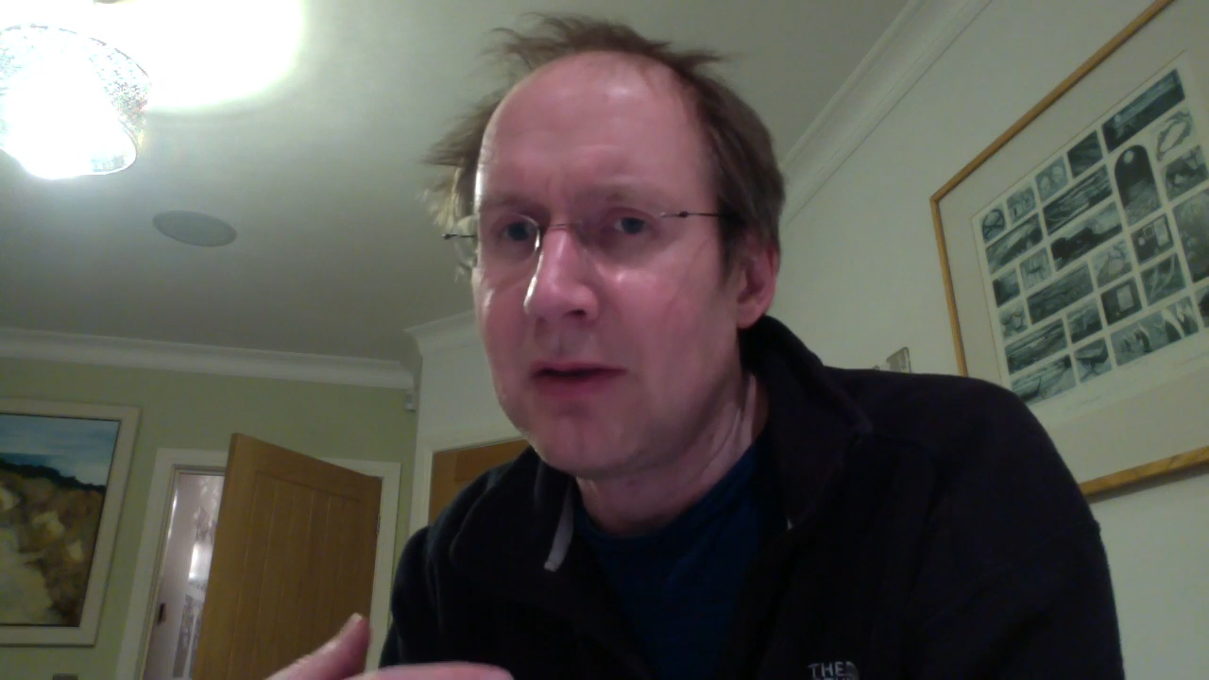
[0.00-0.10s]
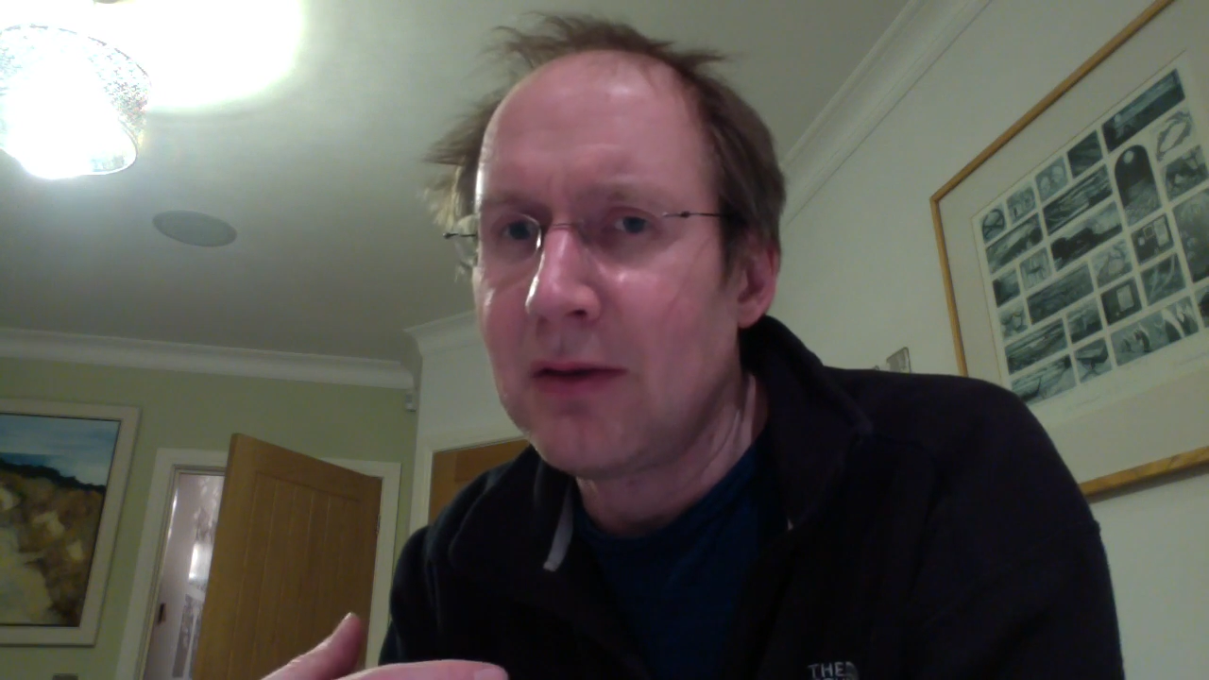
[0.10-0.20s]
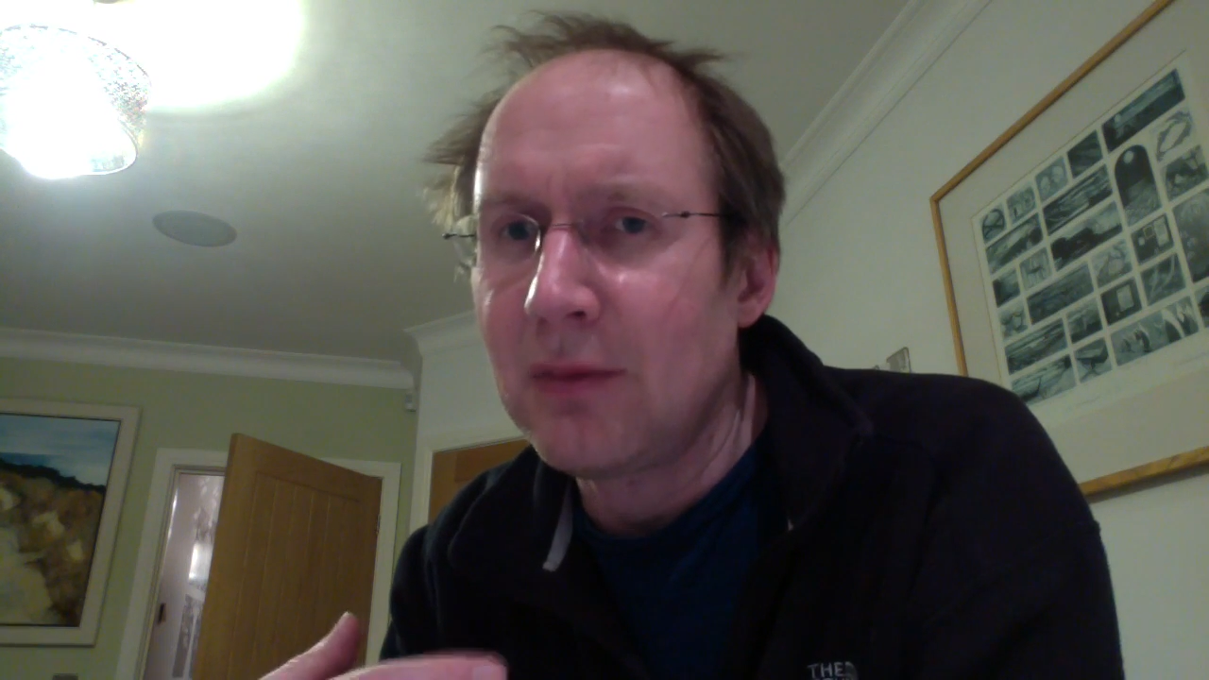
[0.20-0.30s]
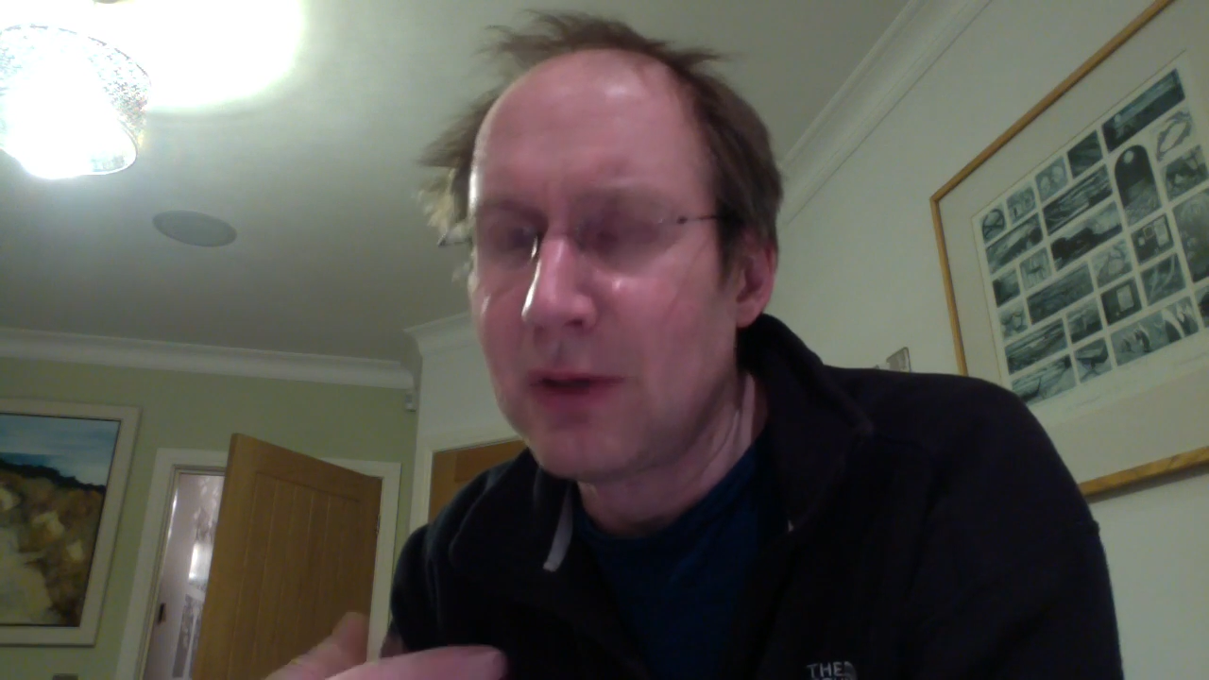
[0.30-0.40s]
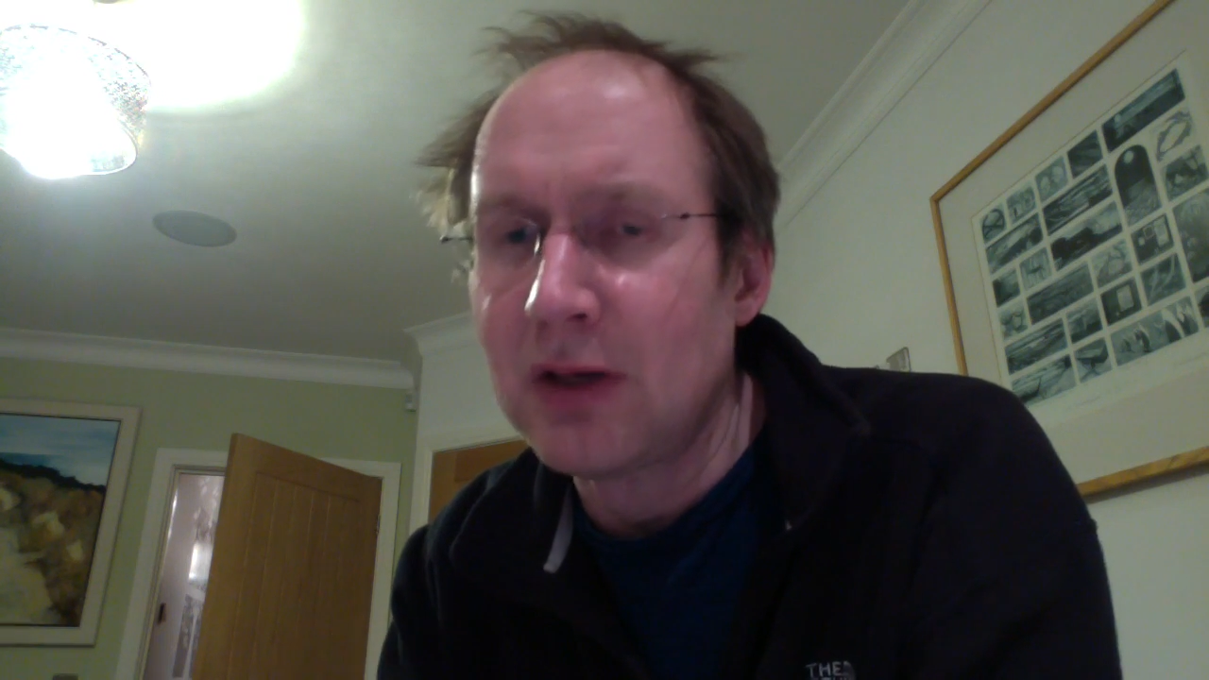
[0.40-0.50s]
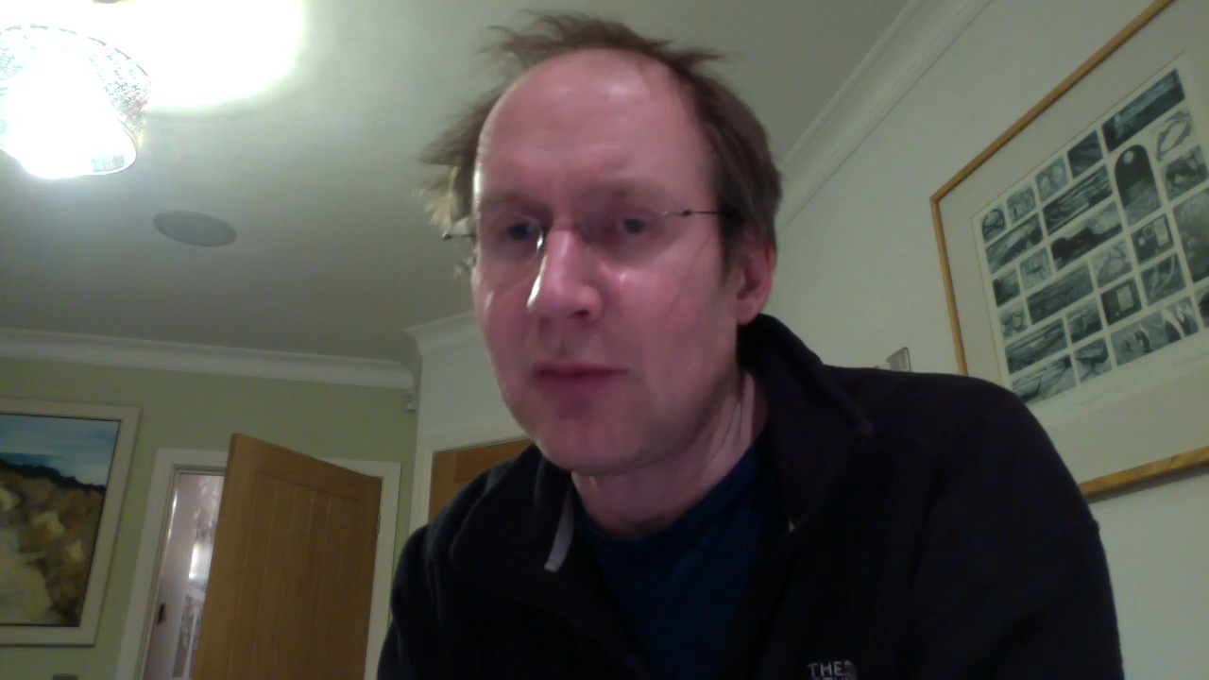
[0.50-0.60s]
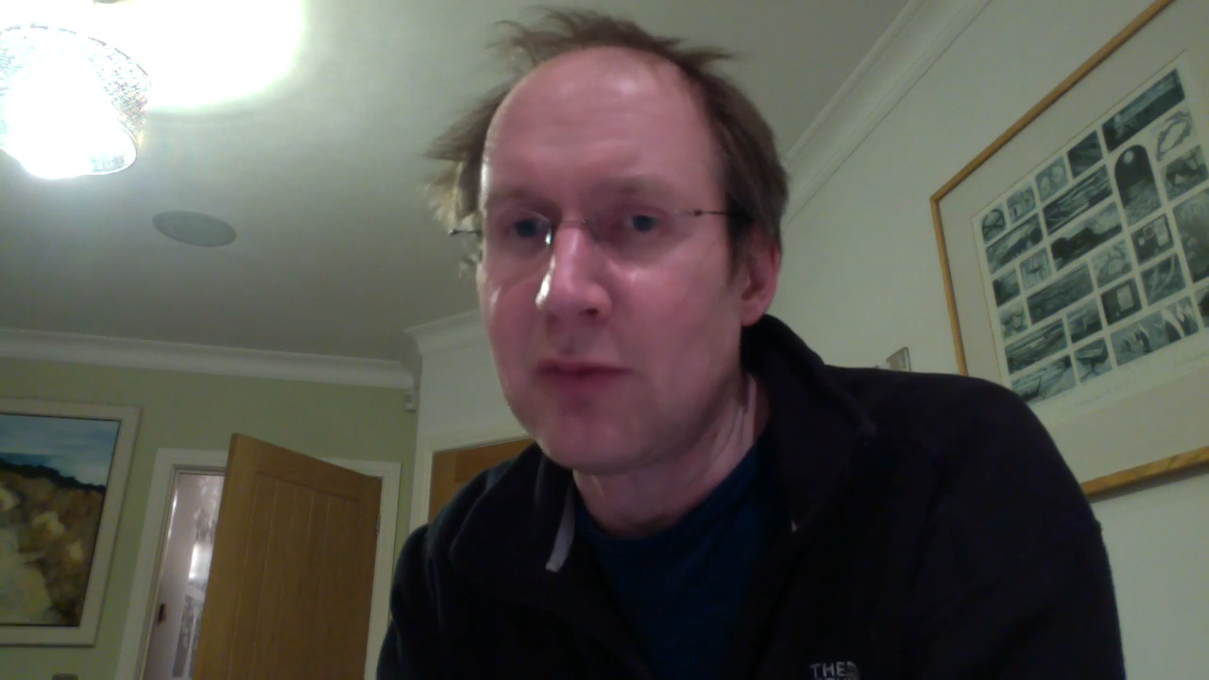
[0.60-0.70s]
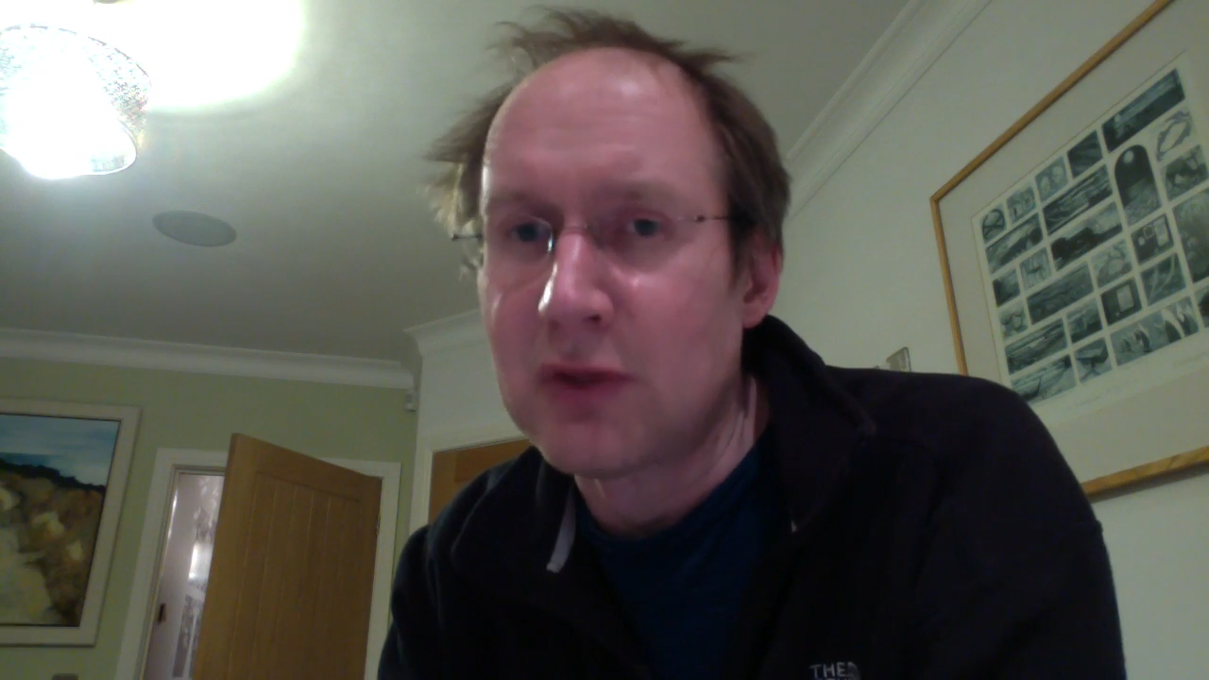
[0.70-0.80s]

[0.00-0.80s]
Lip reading: When you come